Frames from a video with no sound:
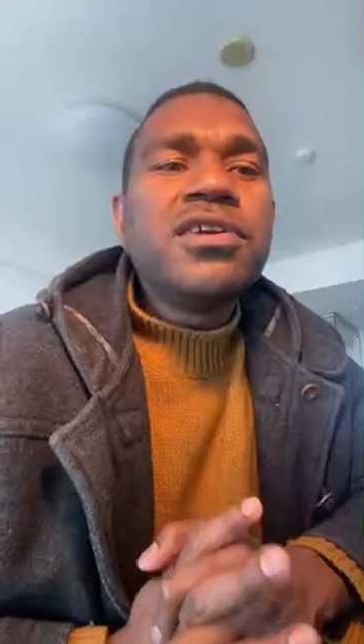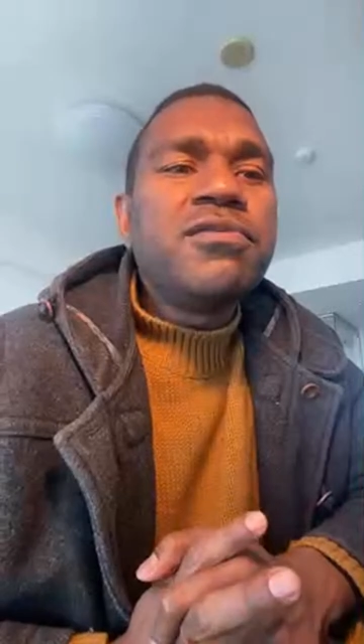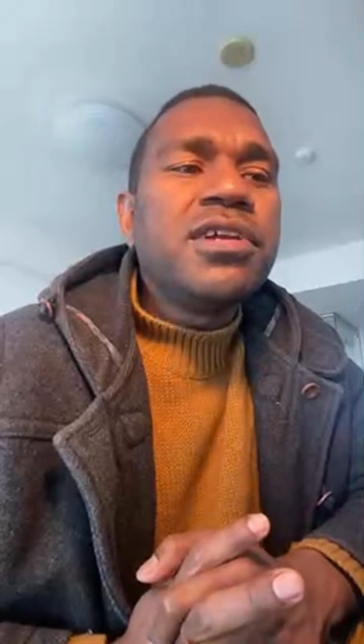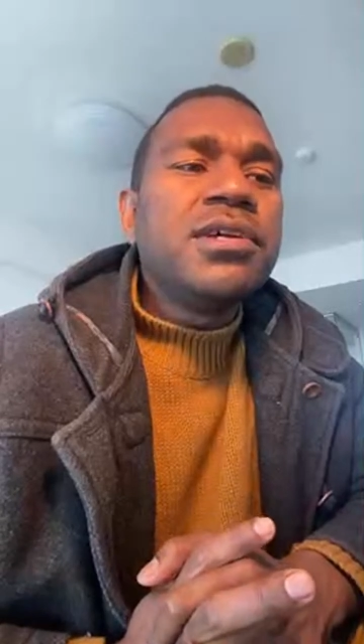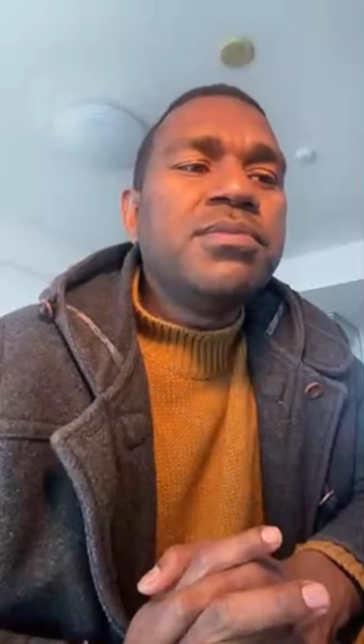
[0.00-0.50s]

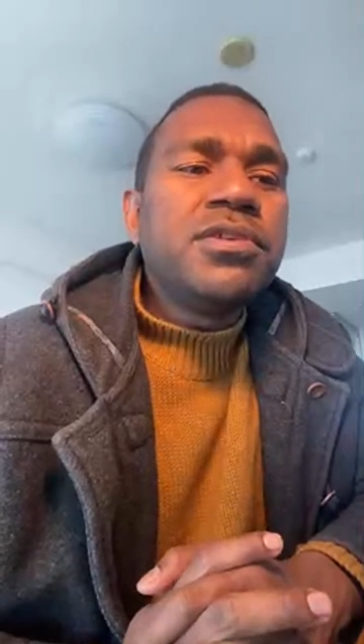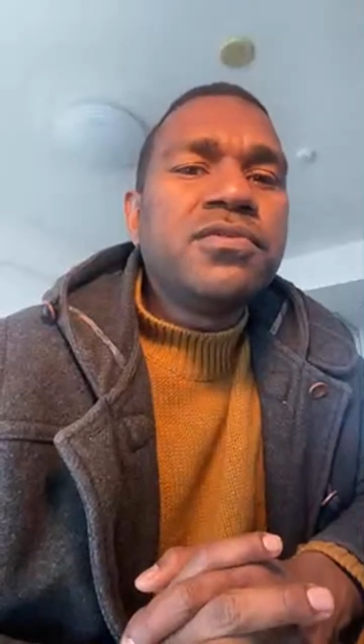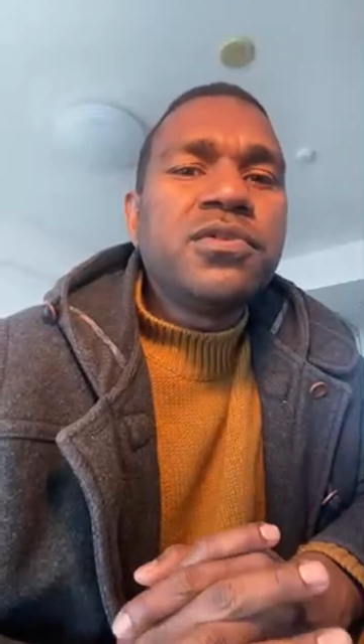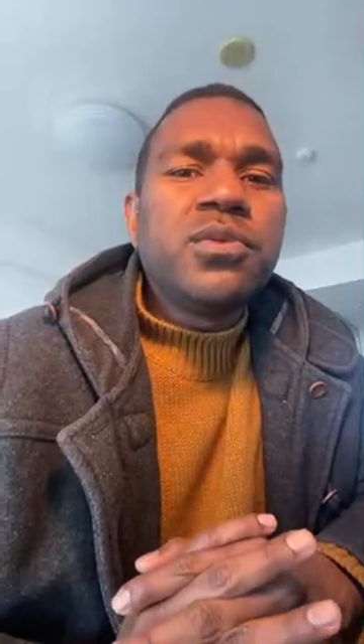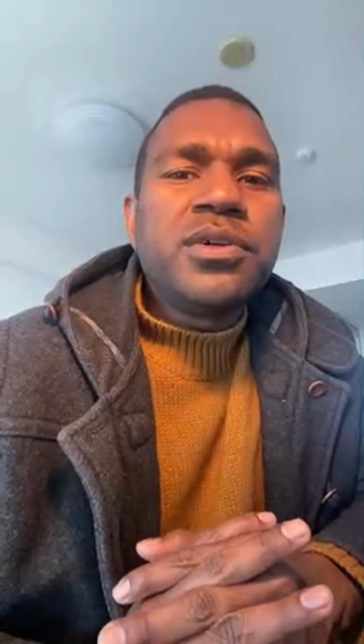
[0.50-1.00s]
really
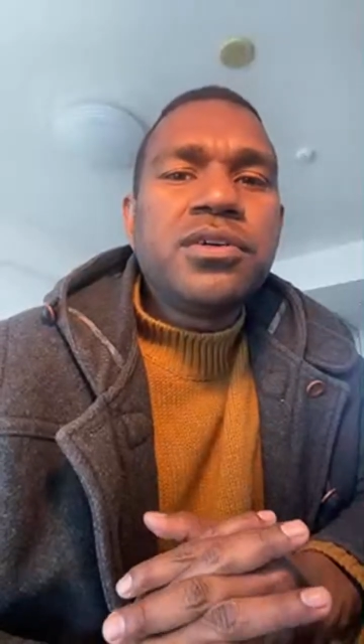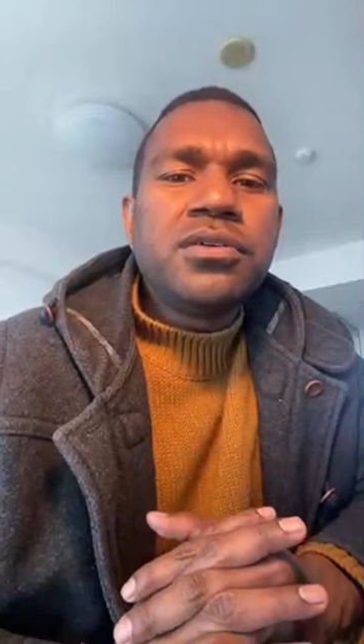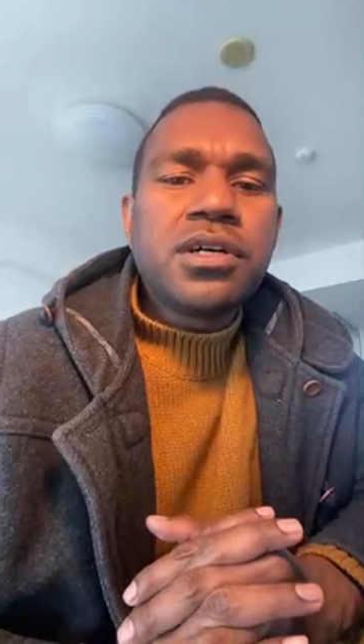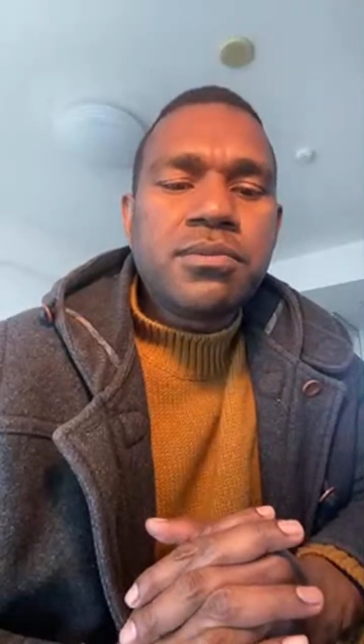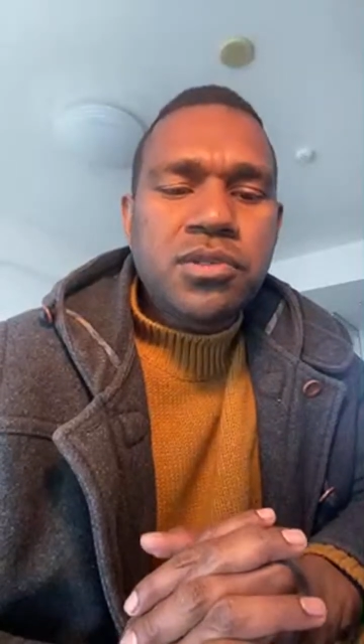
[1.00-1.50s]
beautiful when you
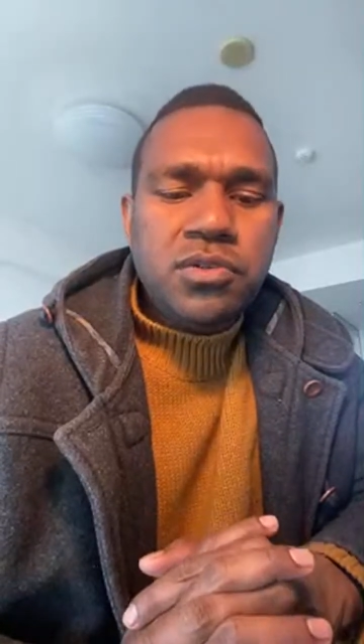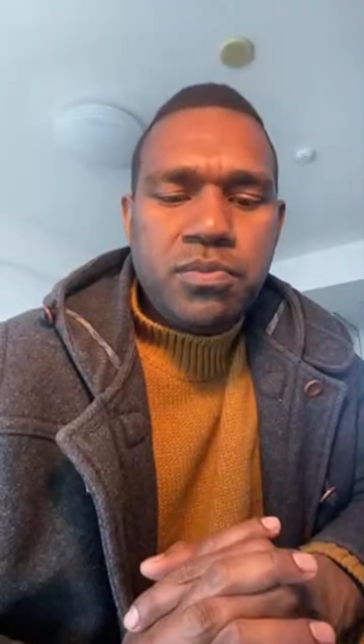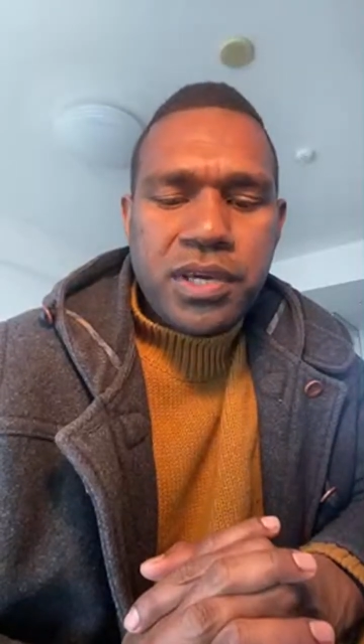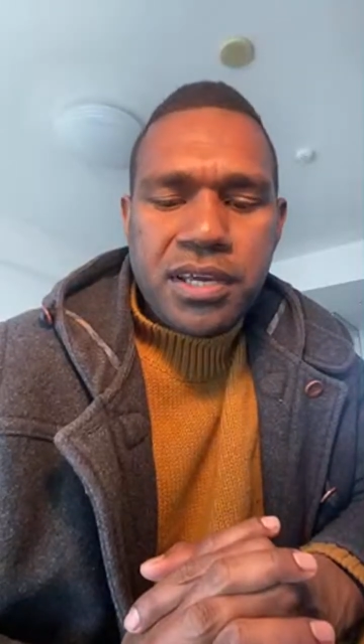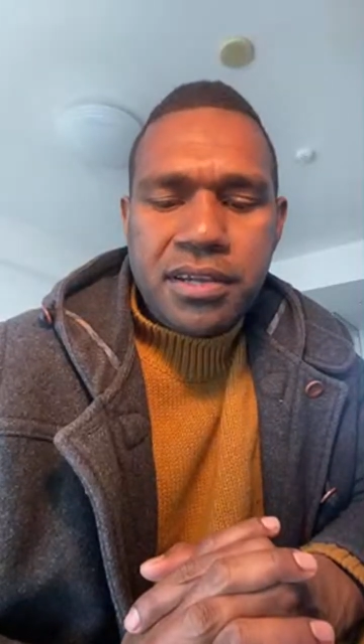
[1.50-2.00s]
come to
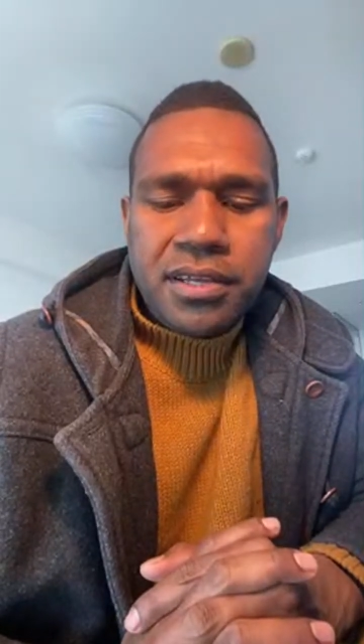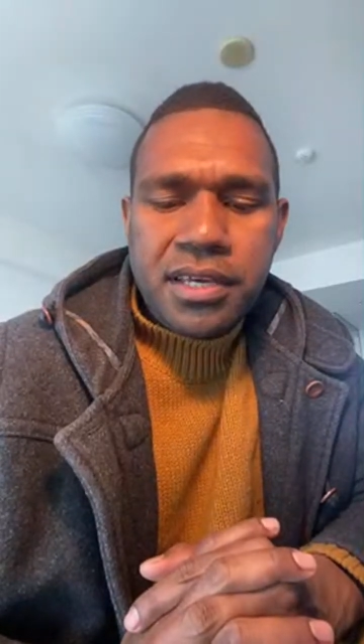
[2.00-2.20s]
Japan.